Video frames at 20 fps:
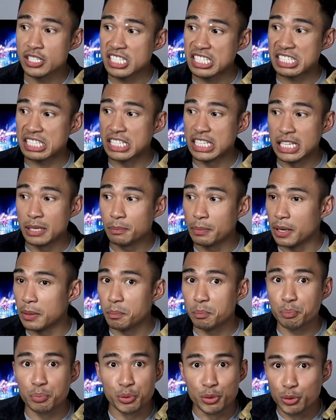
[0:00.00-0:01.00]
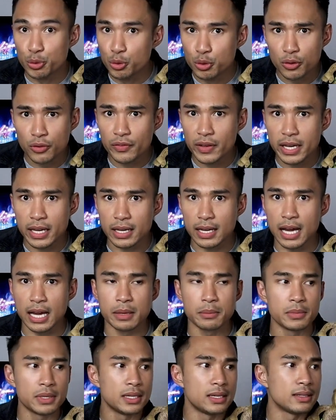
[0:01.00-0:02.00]
just keep improving.
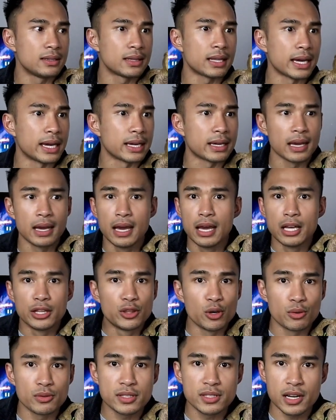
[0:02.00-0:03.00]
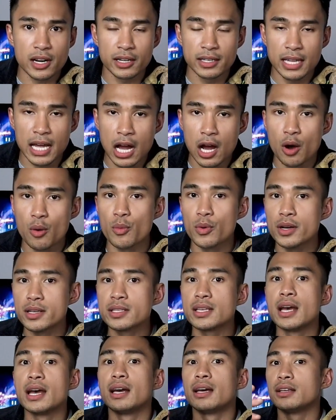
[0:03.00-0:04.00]
I mean, like, Don't Start Now
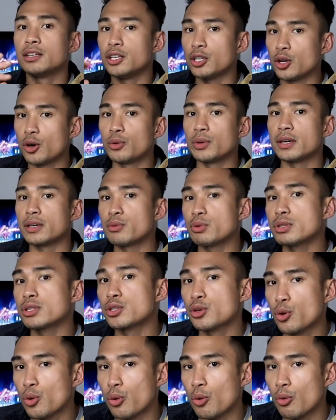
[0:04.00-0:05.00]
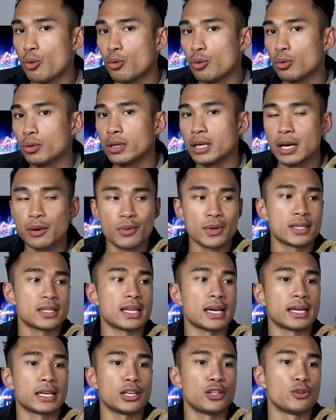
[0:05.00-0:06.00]
was, you know, it was cool. It
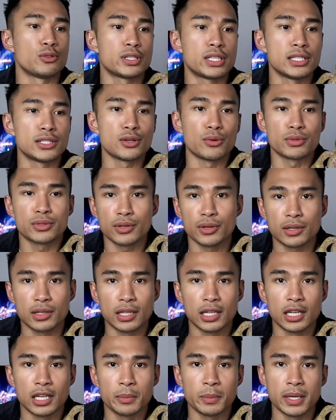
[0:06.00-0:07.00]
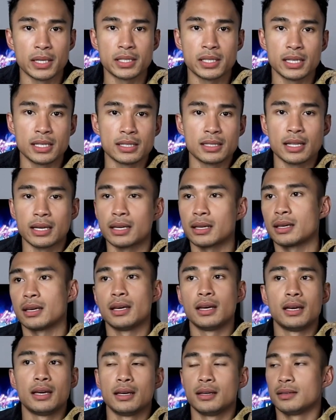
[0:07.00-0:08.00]
was like, you know, she's going to a club and she's, like,
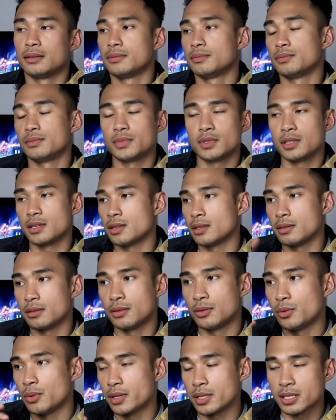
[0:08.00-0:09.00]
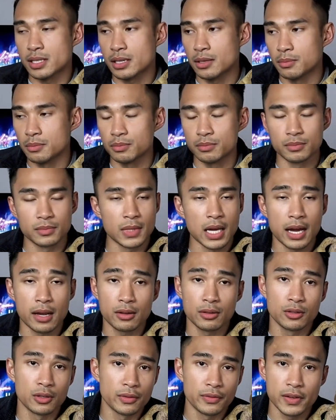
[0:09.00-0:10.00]
doing some, I
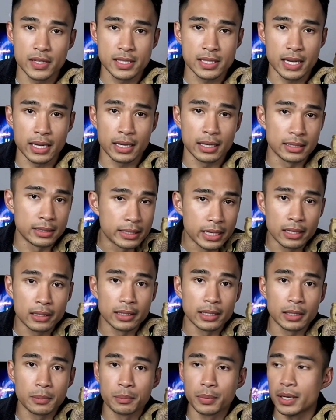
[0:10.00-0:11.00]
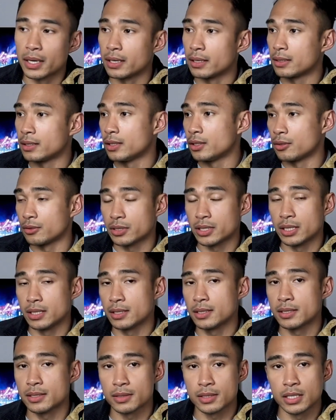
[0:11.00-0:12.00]
don't know if it's psychedelic, but, you know, she